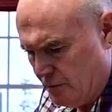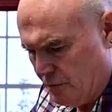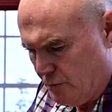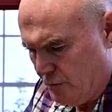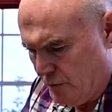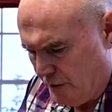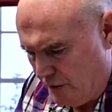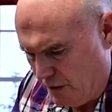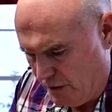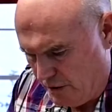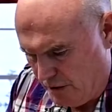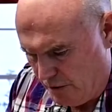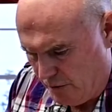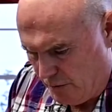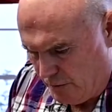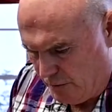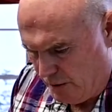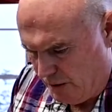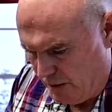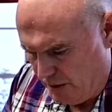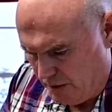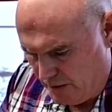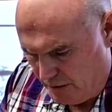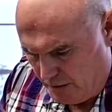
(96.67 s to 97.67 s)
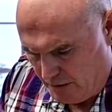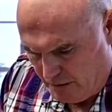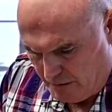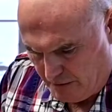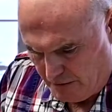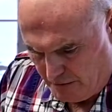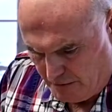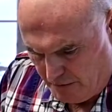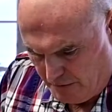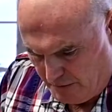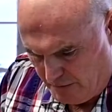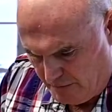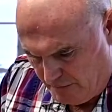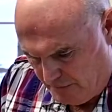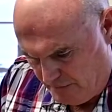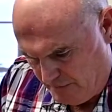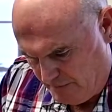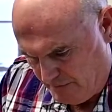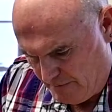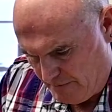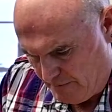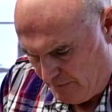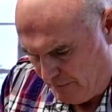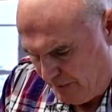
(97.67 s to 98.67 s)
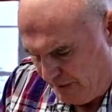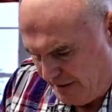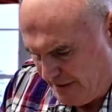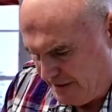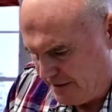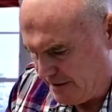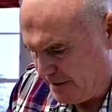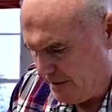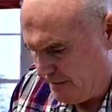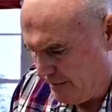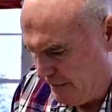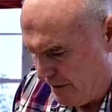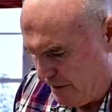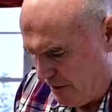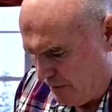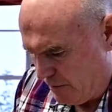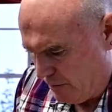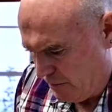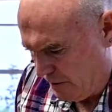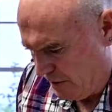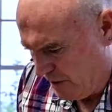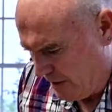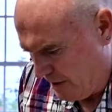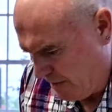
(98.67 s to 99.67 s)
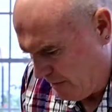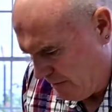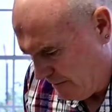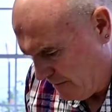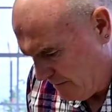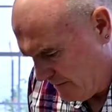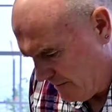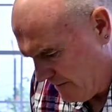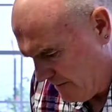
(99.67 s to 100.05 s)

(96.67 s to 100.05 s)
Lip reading: We're going to blitz them in a while.